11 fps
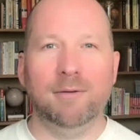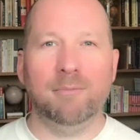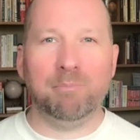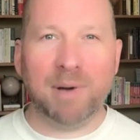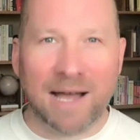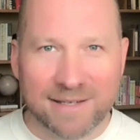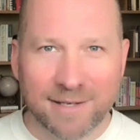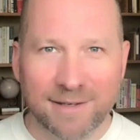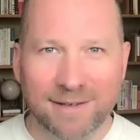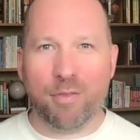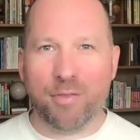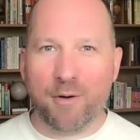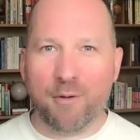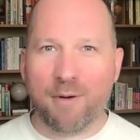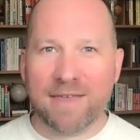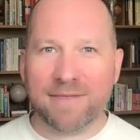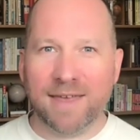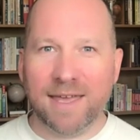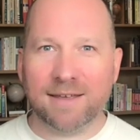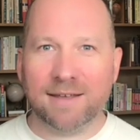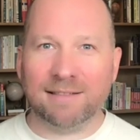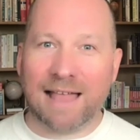But though I
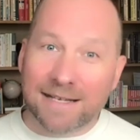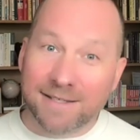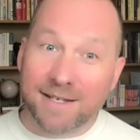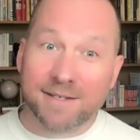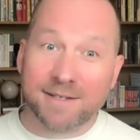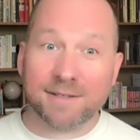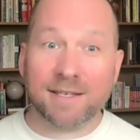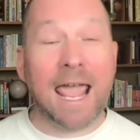think classes